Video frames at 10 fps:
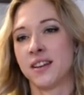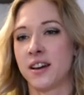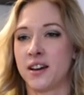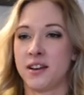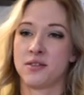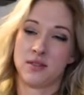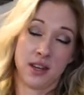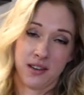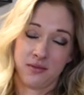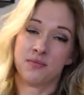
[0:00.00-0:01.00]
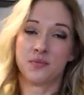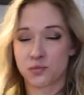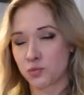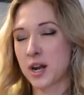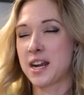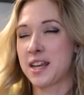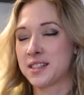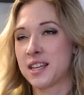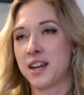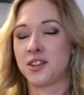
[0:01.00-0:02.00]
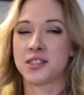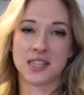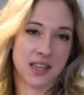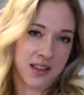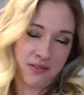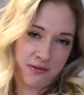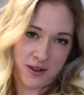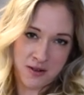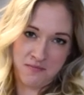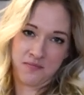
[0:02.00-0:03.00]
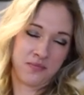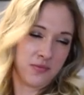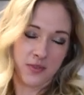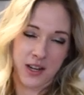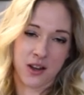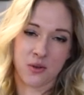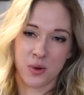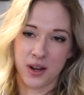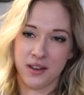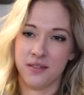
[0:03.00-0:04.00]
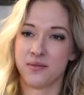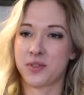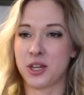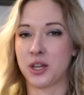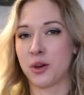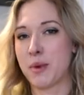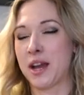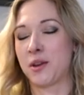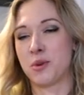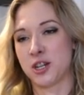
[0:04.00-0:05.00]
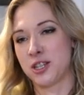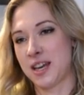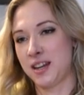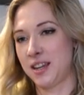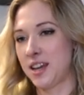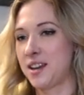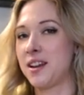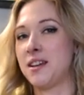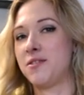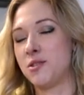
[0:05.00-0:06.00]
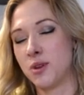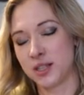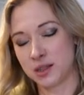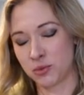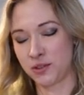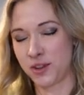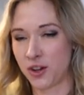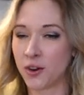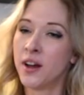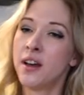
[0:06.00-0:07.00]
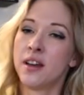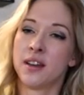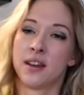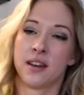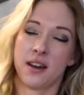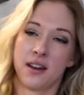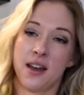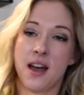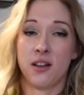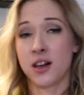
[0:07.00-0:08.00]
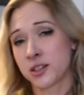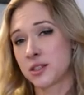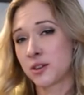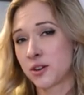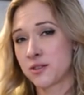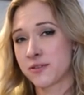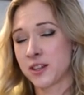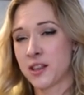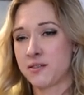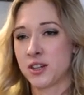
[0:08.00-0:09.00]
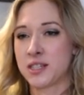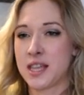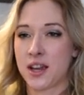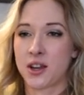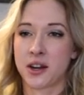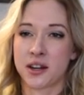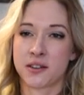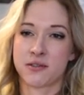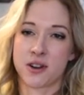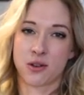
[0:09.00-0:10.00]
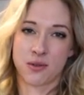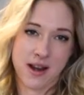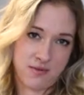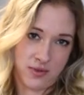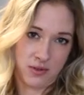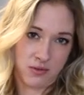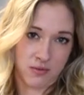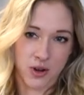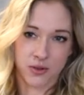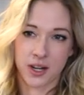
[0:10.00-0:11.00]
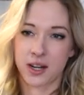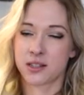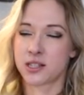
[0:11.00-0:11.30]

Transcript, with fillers: Uh, the right hand side you'll see from video one. You can go back and watch that again if you want some review. Uh, I'll also go over levers that curve around the rotor,